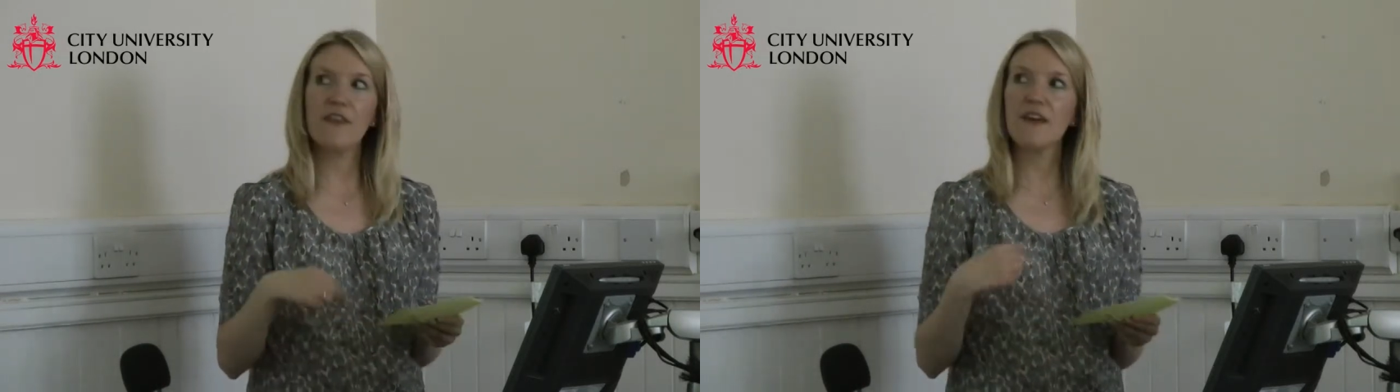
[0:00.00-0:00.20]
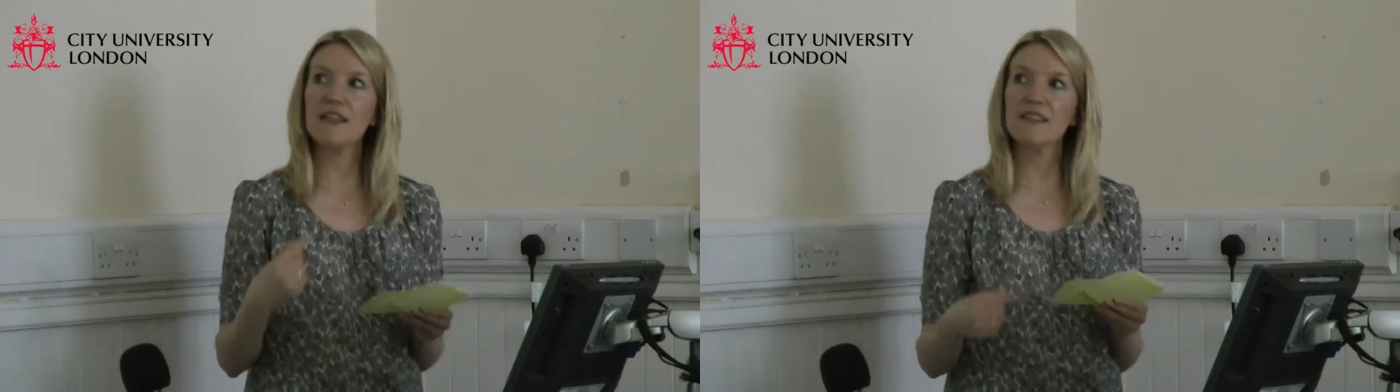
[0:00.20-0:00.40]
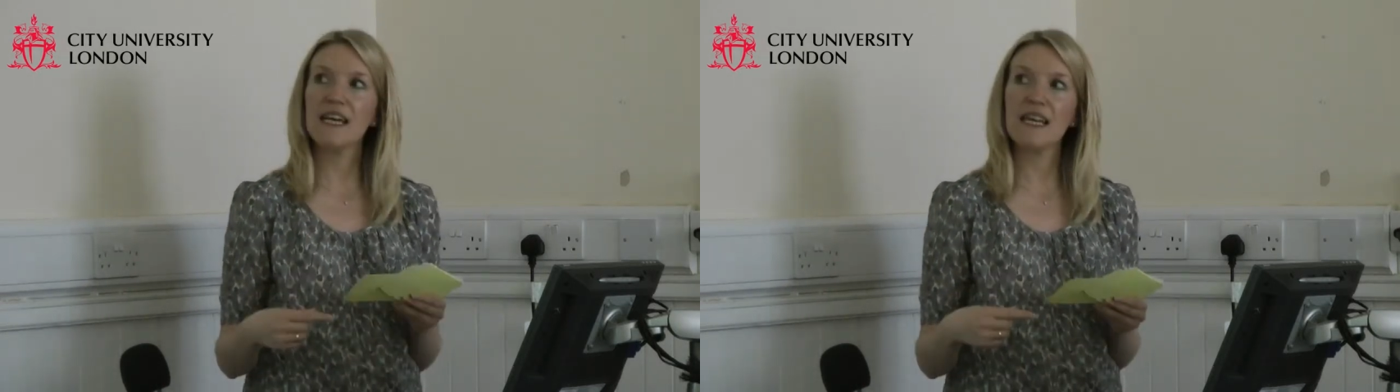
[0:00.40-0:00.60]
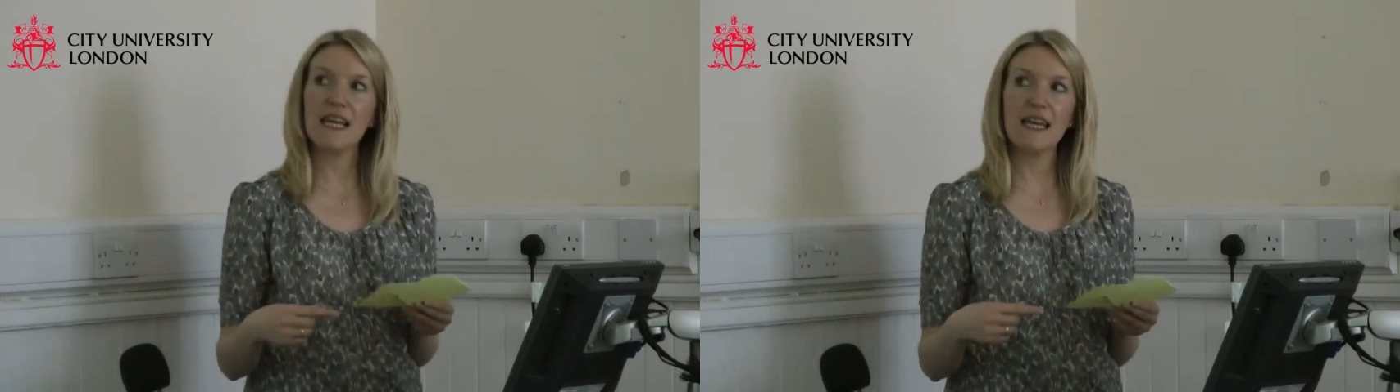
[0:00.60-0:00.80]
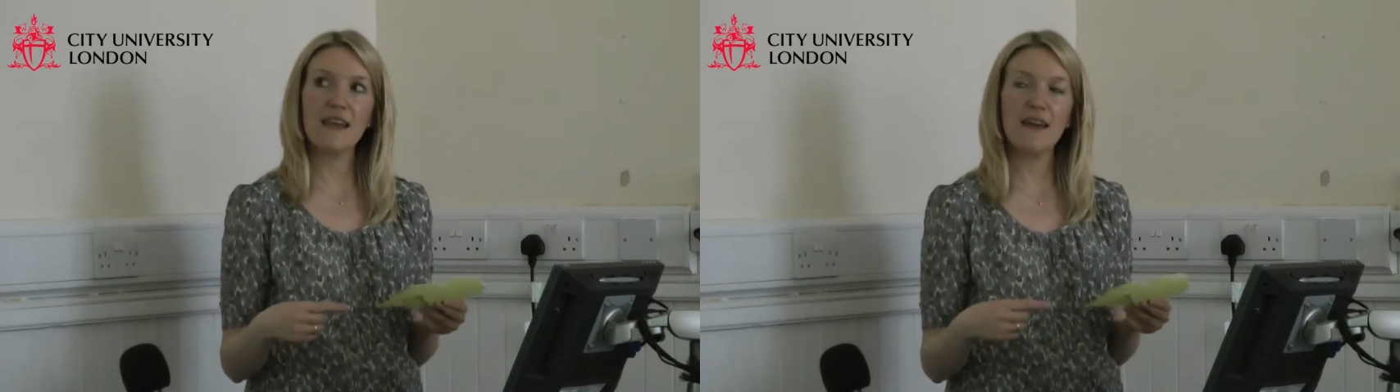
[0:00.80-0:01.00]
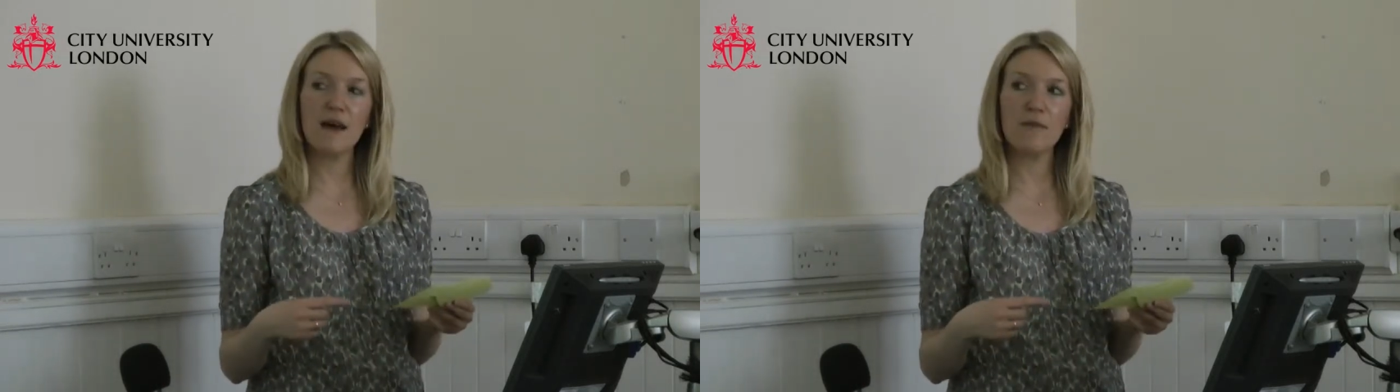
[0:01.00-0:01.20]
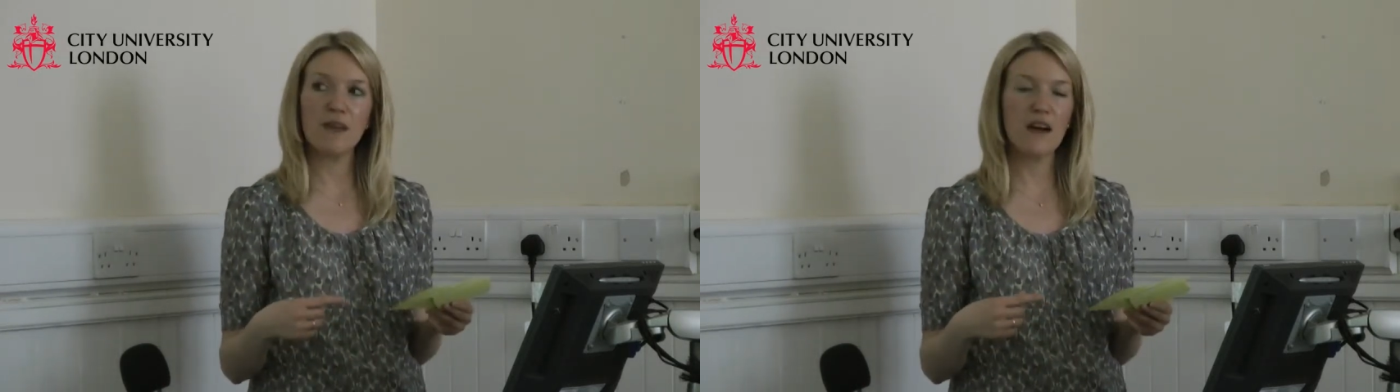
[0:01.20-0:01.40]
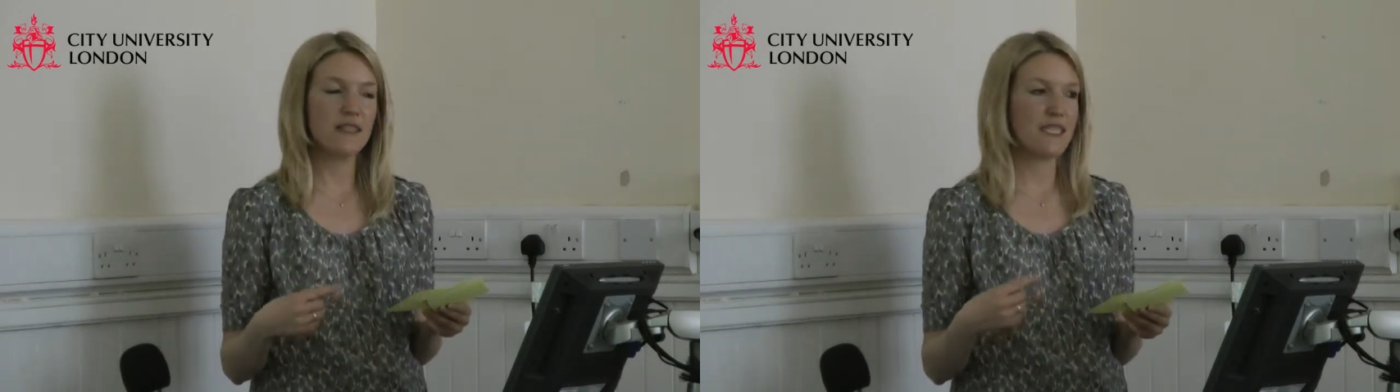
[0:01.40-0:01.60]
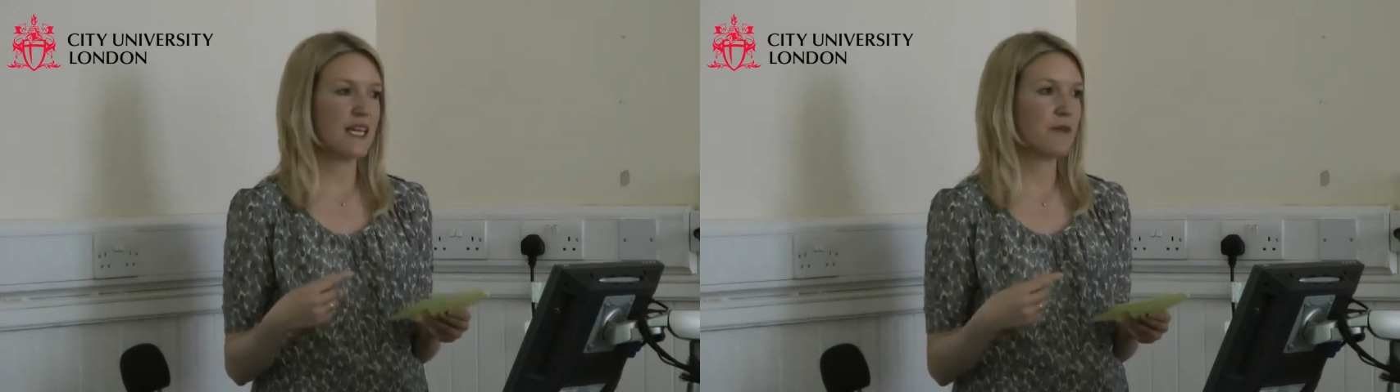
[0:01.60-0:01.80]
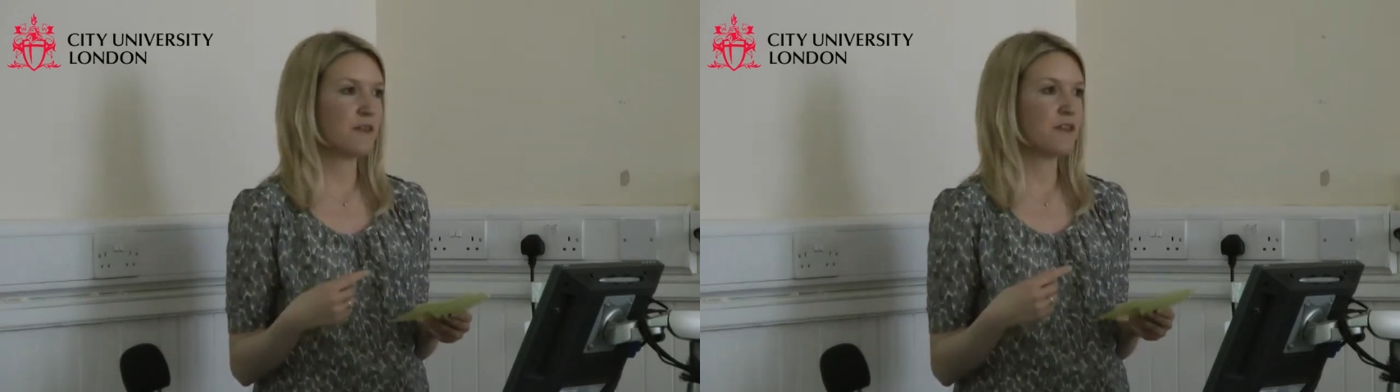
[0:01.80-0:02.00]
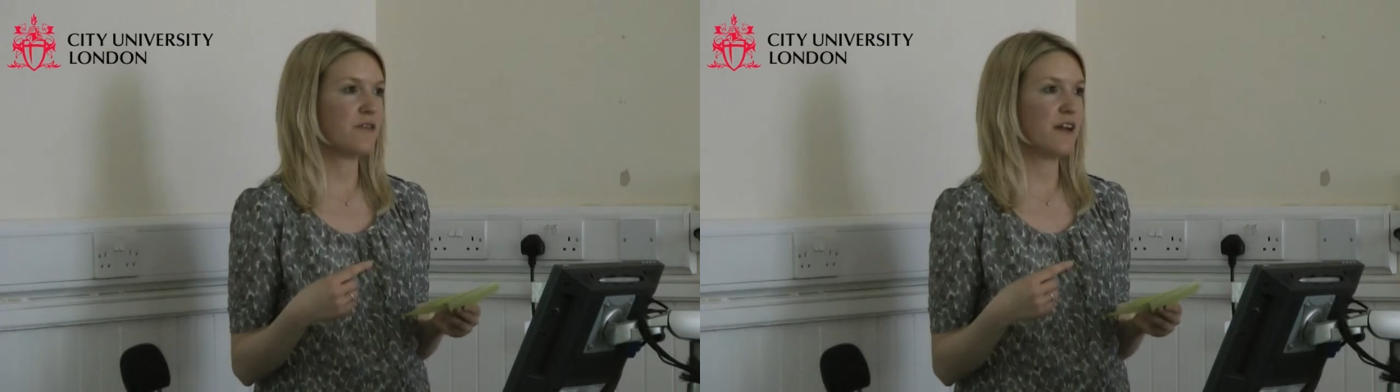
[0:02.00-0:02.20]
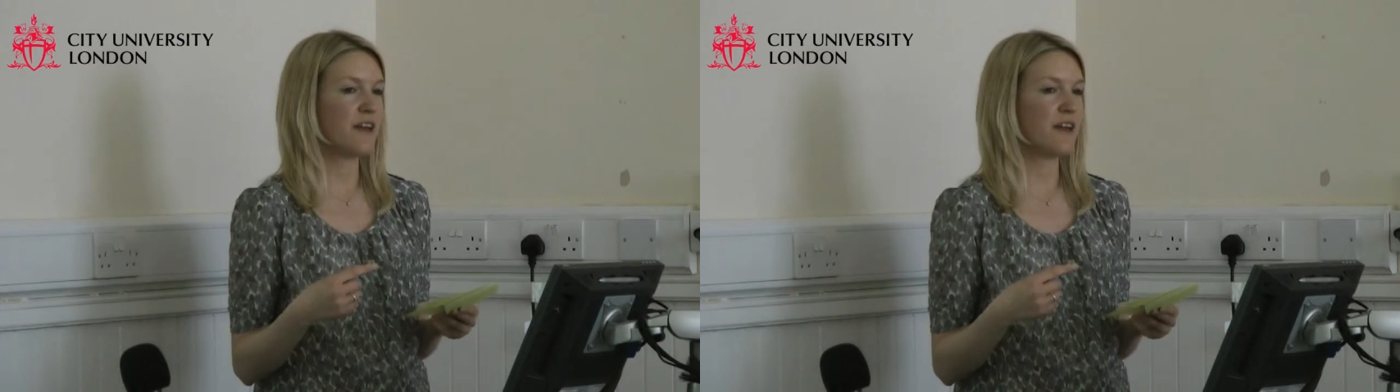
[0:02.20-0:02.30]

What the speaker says: third technique, the idea was to